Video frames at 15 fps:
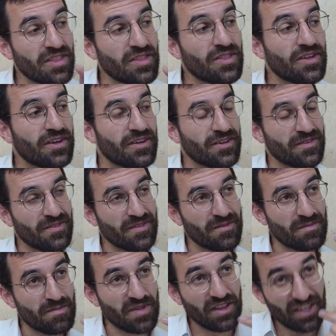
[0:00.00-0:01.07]
the
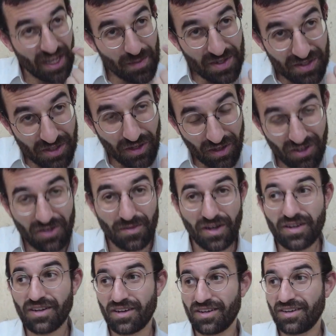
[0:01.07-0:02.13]
Milchemes Gog and
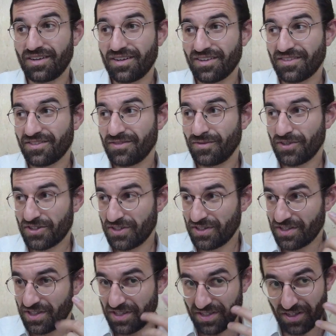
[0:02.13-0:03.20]
Magog, which is
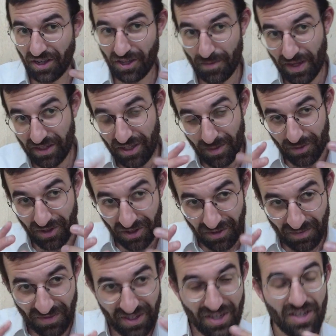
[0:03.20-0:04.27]
this all about Gimel,
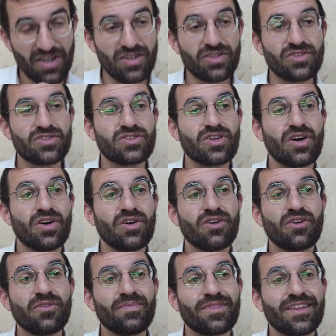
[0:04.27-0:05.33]

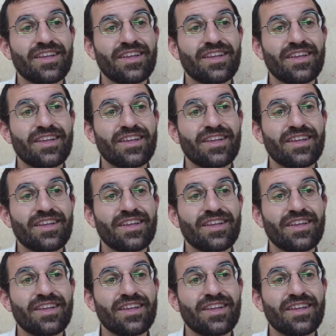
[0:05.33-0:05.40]
so